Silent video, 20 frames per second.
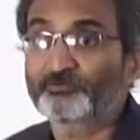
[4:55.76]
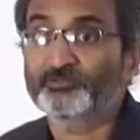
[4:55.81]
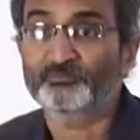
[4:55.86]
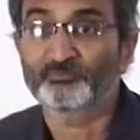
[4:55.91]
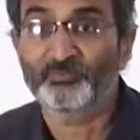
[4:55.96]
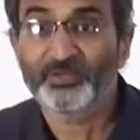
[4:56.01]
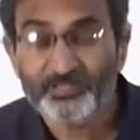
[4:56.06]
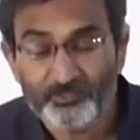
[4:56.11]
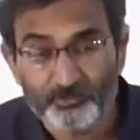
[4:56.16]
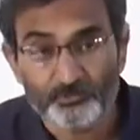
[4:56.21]
was
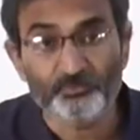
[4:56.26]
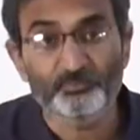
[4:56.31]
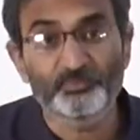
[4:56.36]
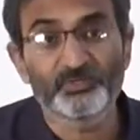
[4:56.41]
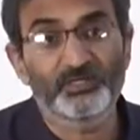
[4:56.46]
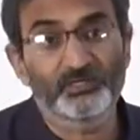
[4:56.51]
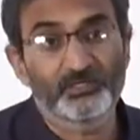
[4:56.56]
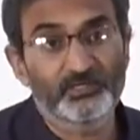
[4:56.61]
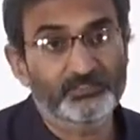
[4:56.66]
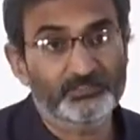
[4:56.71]
meant to be
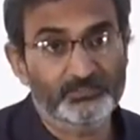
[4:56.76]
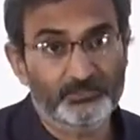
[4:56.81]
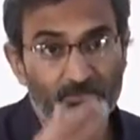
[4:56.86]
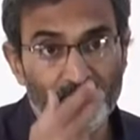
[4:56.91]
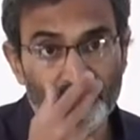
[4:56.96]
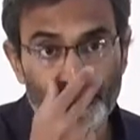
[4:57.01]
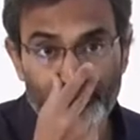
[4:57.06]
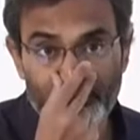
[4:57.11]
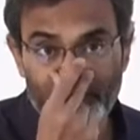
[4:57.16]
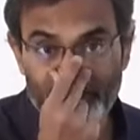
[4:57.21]
released
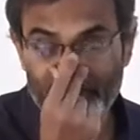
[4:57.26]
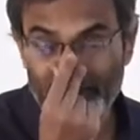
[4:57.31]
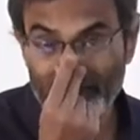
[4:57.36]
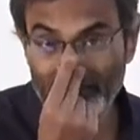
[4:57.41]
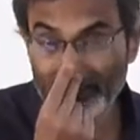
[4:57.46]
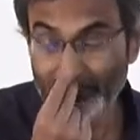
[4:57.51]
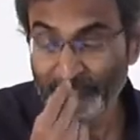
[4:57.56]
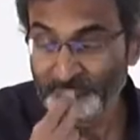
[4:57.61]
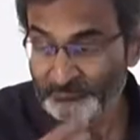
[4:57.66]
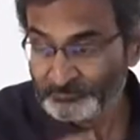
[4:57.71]
during the election,
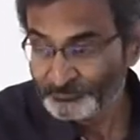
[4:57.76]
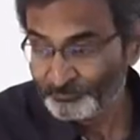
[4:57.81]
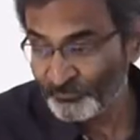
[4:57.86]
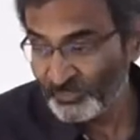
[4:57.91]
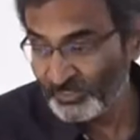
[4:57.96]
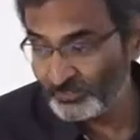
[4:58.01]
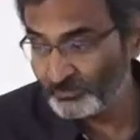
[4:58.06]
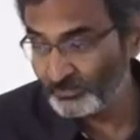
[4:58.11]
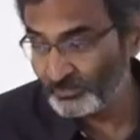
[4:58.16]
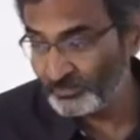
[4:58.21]

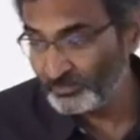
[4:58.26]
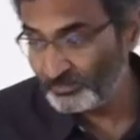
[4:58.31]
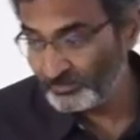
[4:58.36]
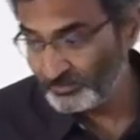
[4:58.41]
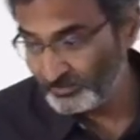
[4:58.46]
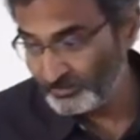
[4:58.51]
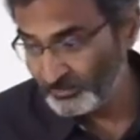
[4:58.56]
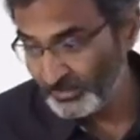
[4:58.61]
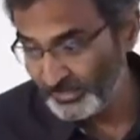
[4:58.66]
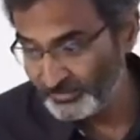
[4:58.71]

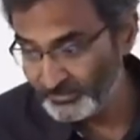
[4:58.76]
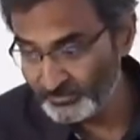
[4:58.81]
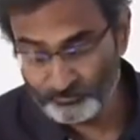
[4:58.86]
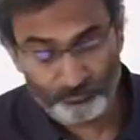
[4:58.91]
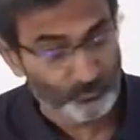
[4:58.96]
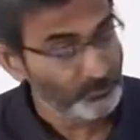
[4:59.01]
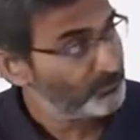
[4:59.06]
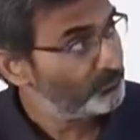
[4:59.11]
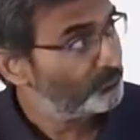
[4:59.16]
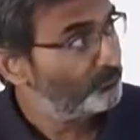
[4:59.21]
and it
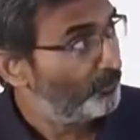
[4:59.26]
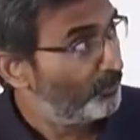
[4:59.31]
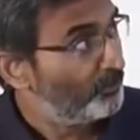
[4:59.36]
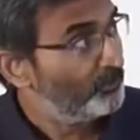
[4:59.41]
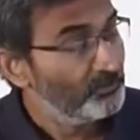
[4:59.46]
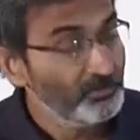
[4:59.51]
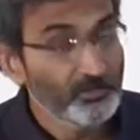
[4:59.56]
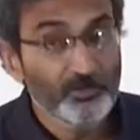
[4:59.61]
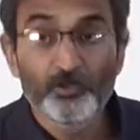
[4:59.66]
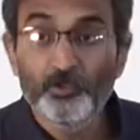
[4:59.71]
was
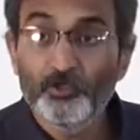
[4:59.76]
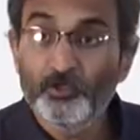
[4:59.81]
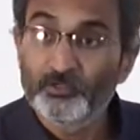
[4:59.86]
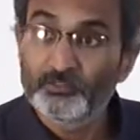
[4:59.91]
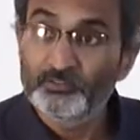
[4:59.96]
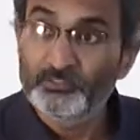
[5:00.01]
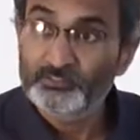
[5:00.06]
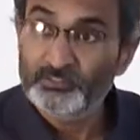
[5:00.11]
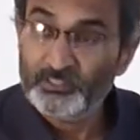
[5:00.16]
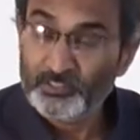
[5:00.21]
not.
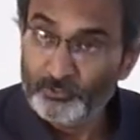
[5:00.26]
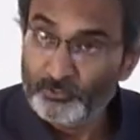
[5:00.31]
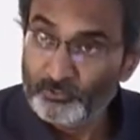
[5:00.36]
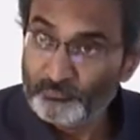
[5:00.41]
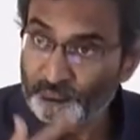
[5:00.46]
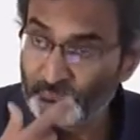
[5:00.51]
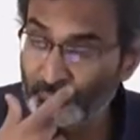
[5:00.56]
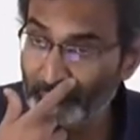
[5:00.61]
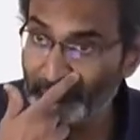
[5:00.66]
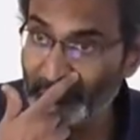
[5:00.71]
The Telugu
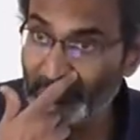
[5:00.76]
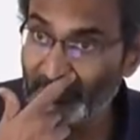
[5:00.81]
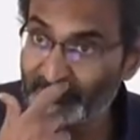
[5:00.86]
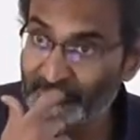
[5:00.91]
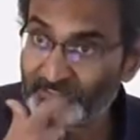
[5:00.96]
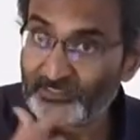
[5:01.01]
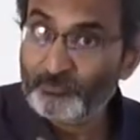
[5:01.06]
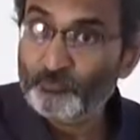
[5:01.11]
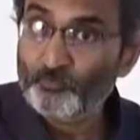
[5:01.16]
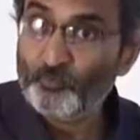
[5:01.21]
film
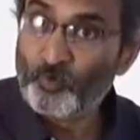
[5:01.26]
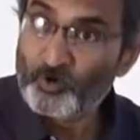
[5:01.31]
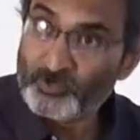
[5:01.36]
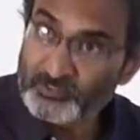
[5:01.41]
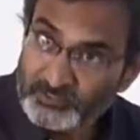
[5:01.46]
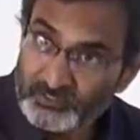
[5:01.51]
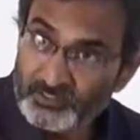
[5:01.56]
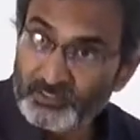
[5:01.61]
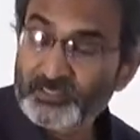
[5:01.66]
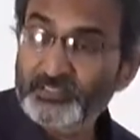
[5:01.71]
Yatra
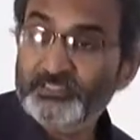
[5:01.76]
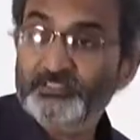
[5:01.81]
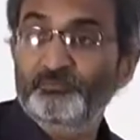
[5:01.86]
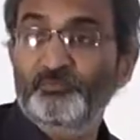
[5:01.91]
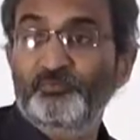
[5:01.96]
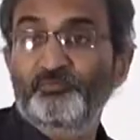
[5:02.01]
was released